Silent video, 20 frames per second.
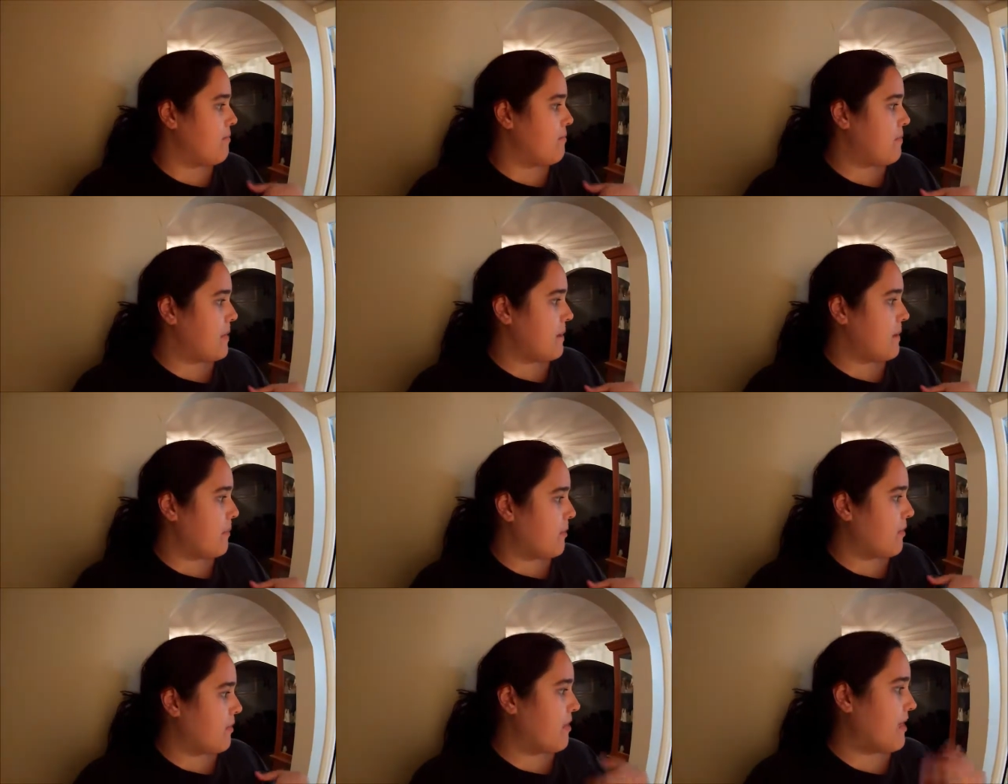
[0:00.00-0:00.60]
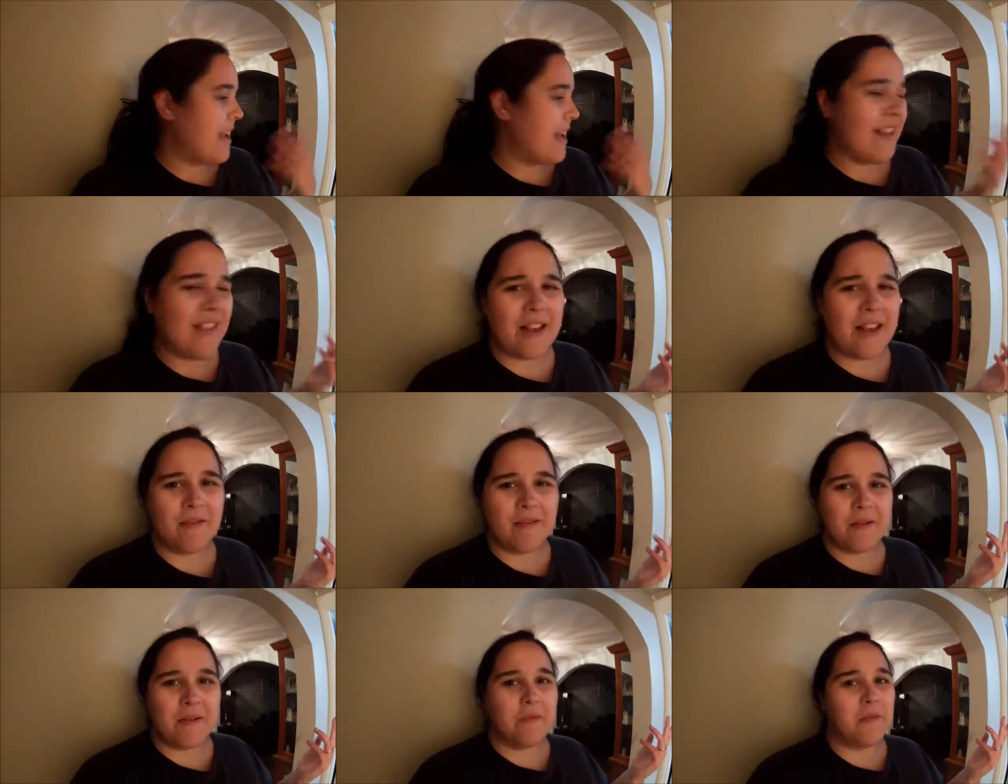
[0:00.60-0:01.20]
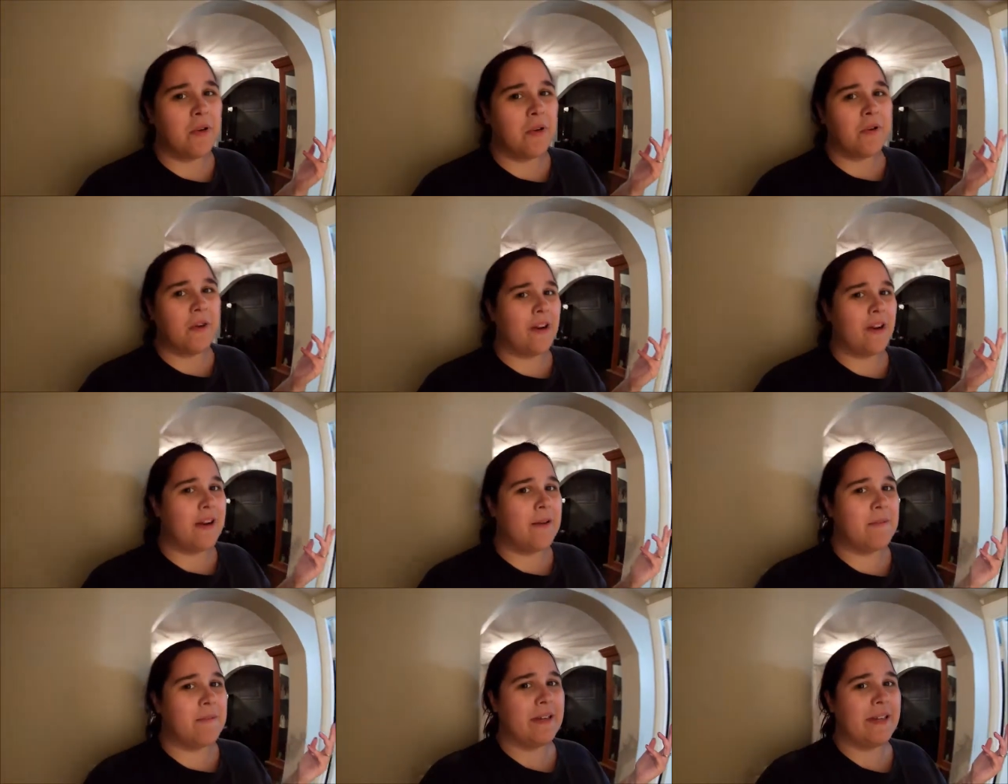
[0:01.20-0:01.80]
people saying like room tour
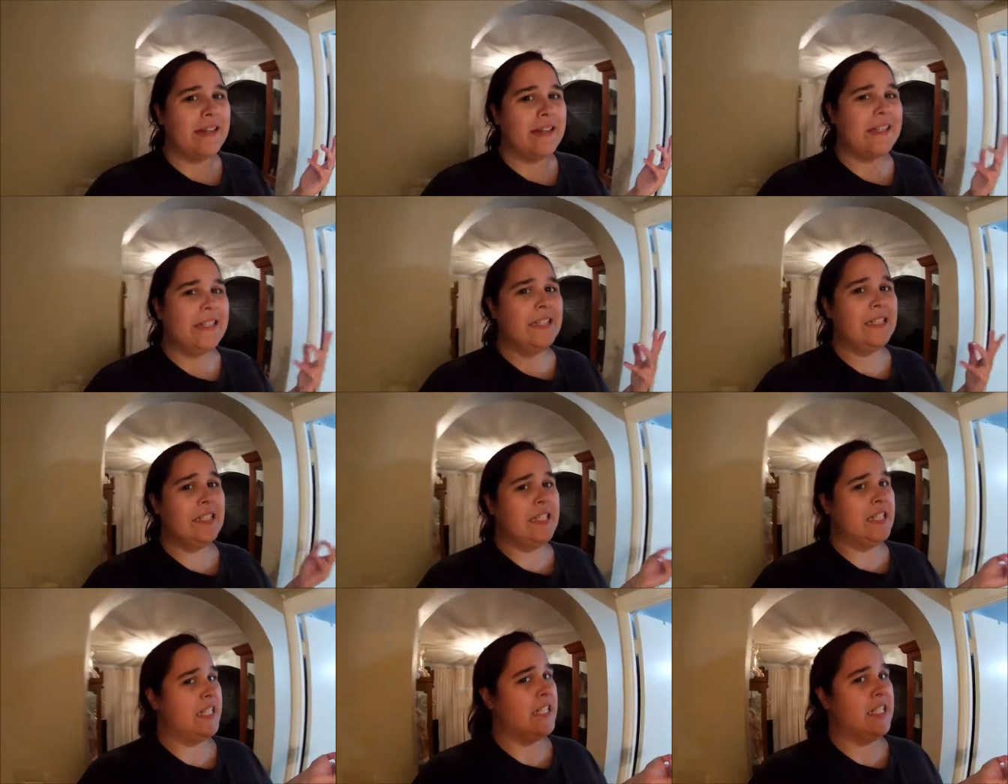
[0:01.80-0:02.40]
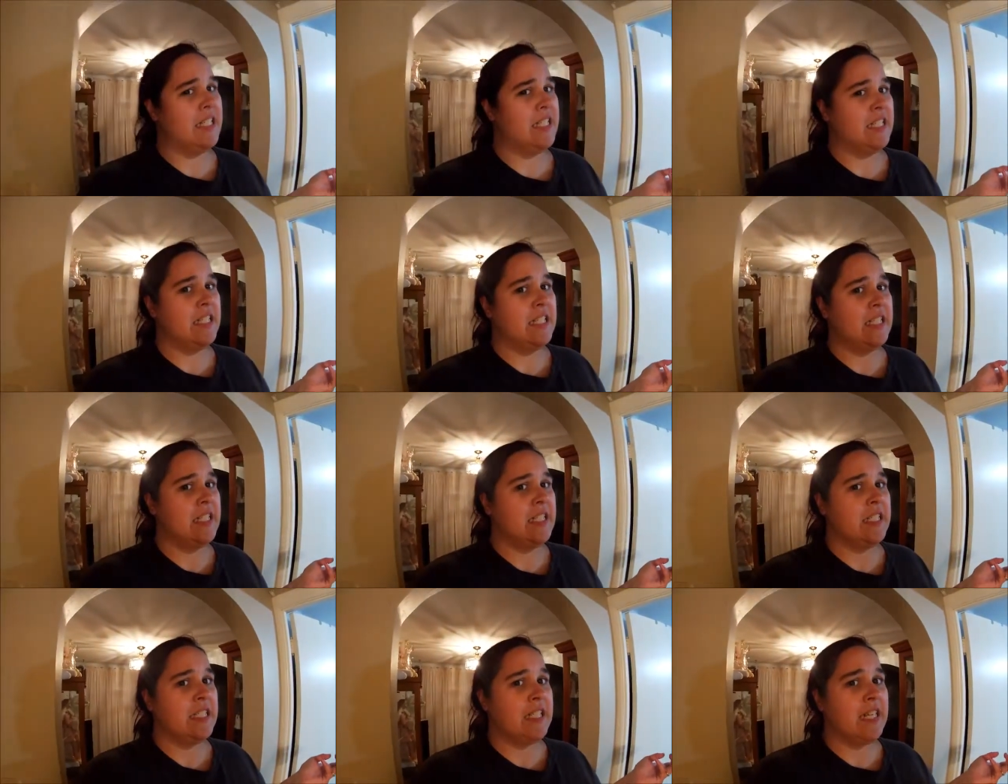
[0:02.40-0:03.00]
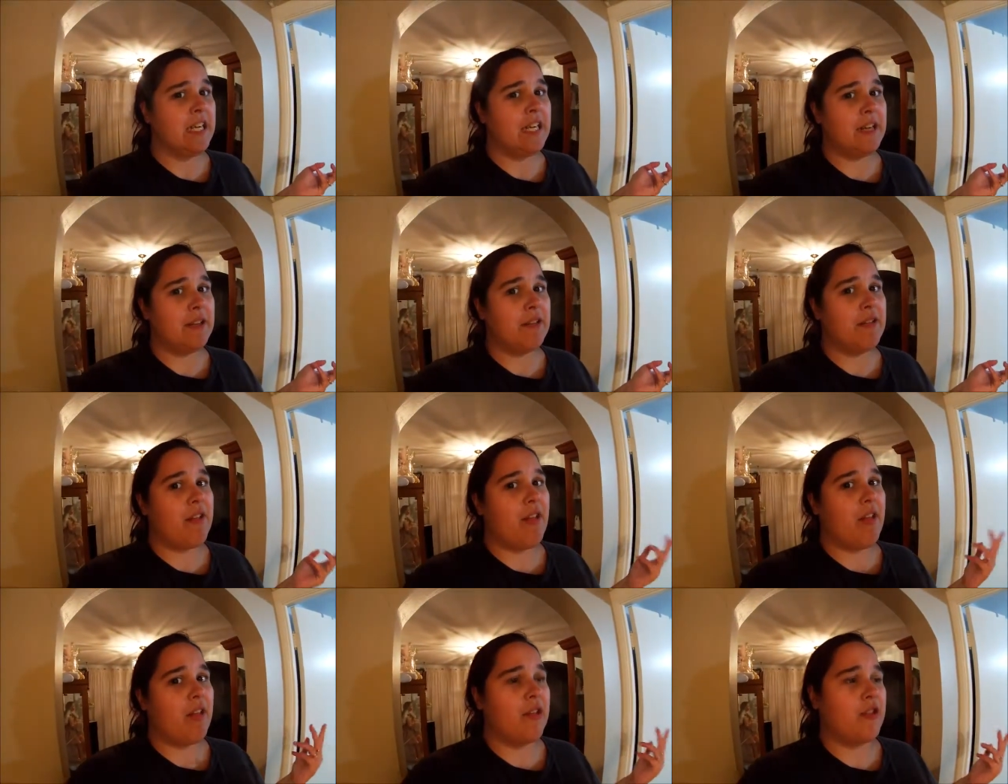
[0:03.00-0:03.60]
and I'm like,
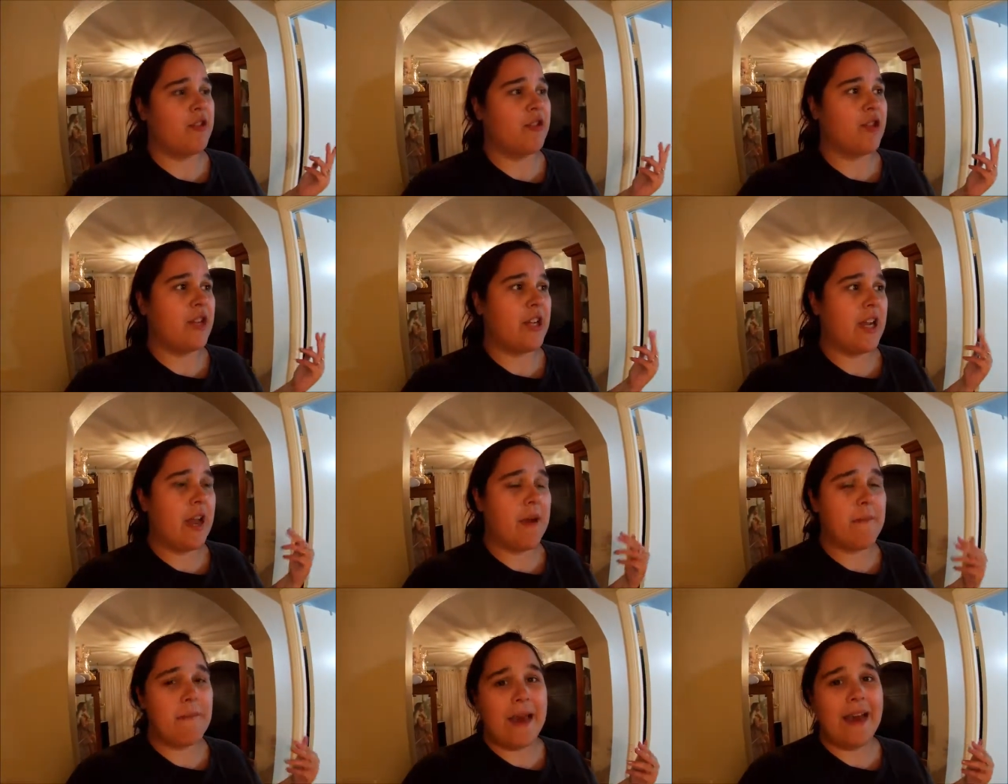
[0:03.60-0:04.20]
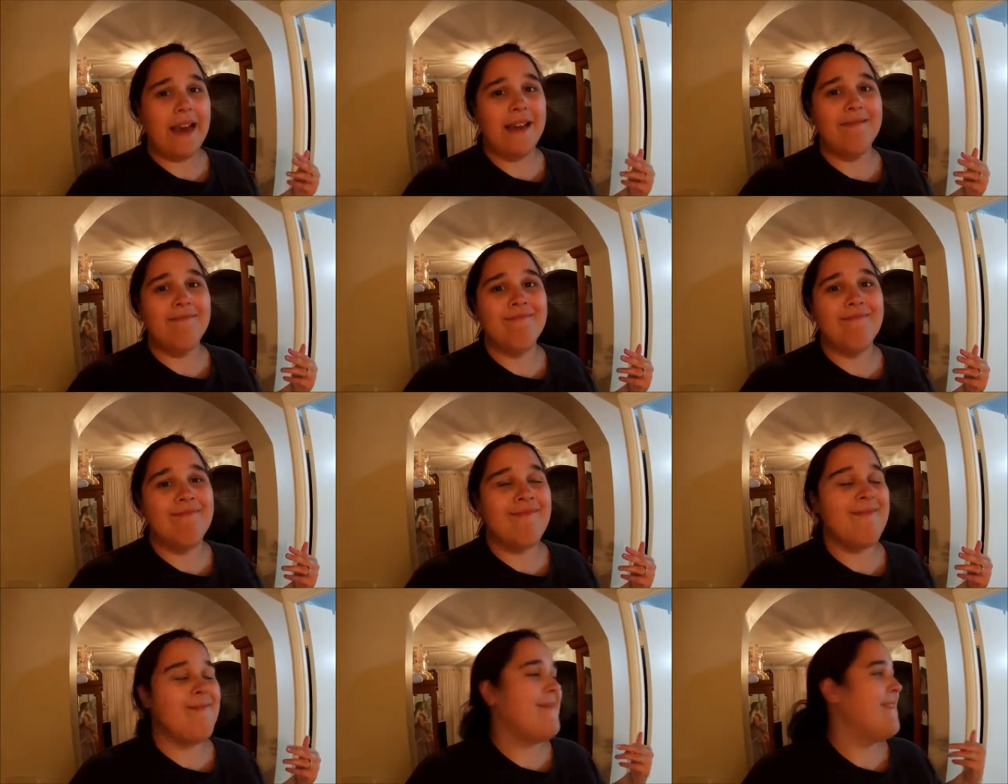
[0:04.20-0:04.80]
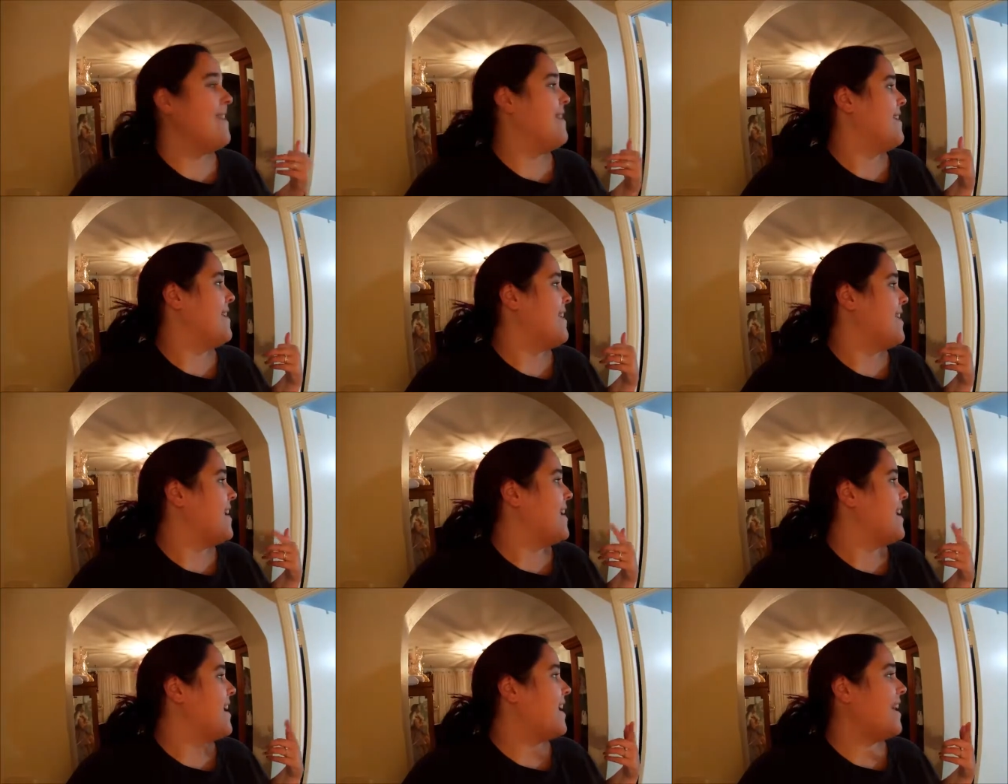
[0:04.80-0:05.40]
it's literally a bed
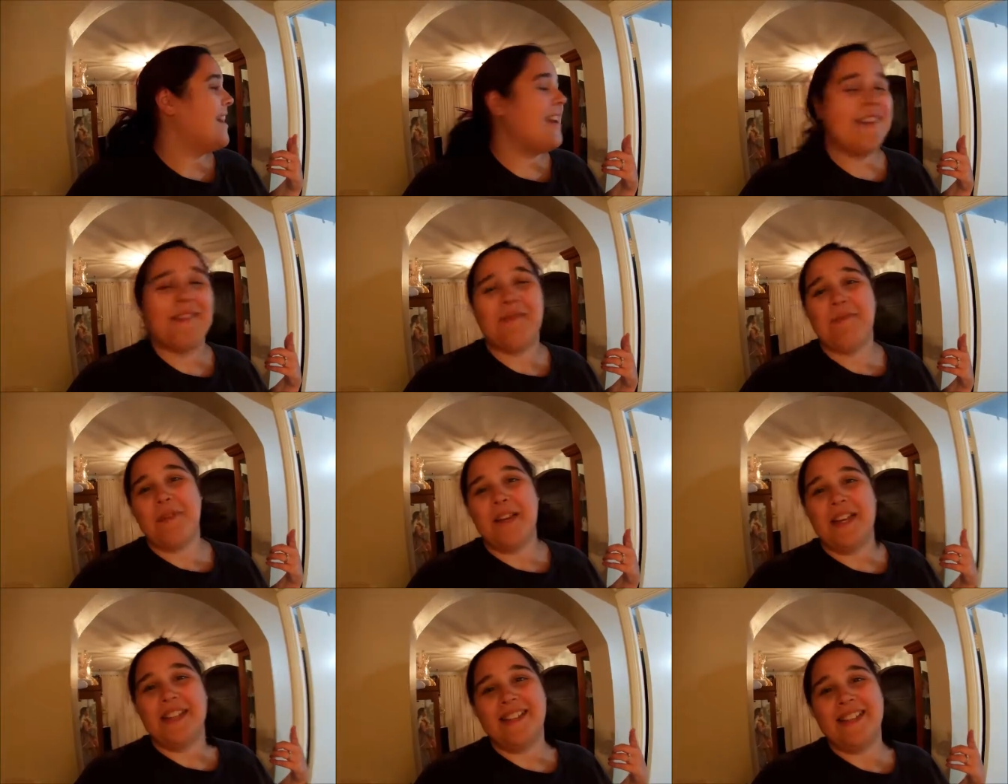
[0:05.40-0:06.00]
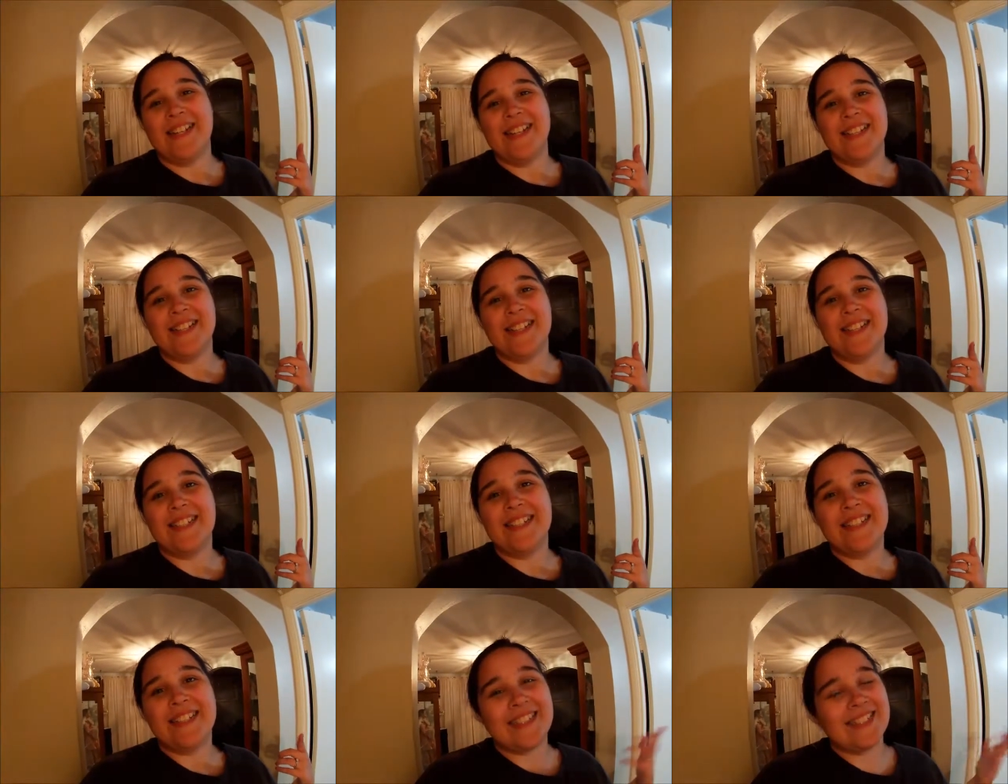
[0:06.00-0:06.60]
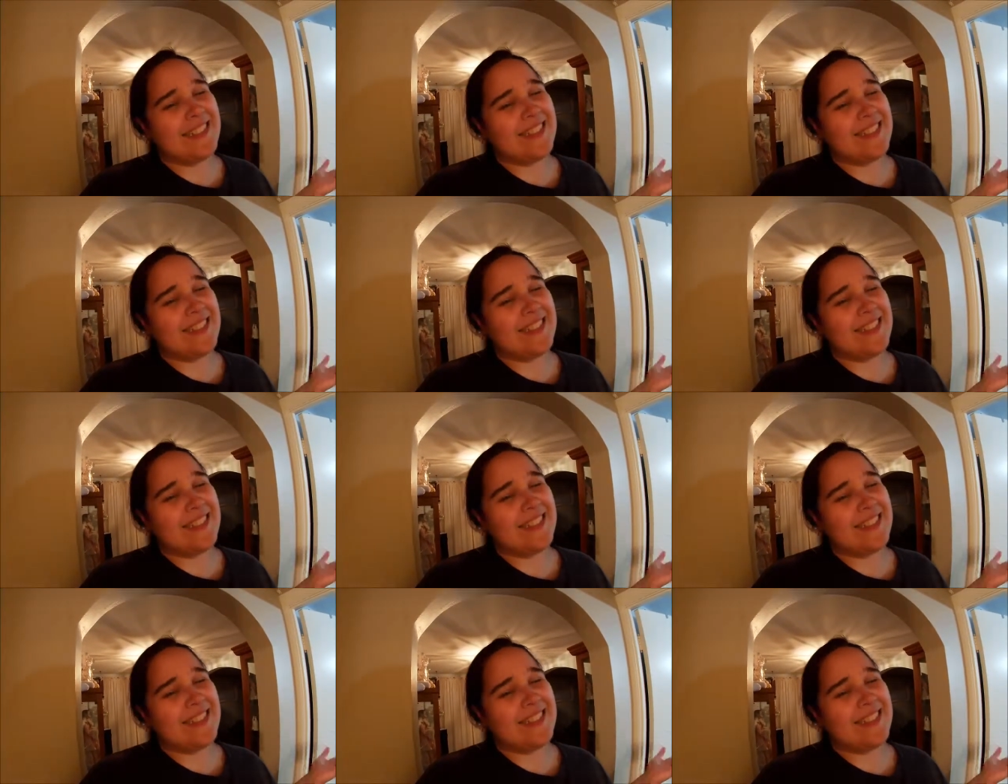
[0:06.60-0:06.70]
and his PlayStations.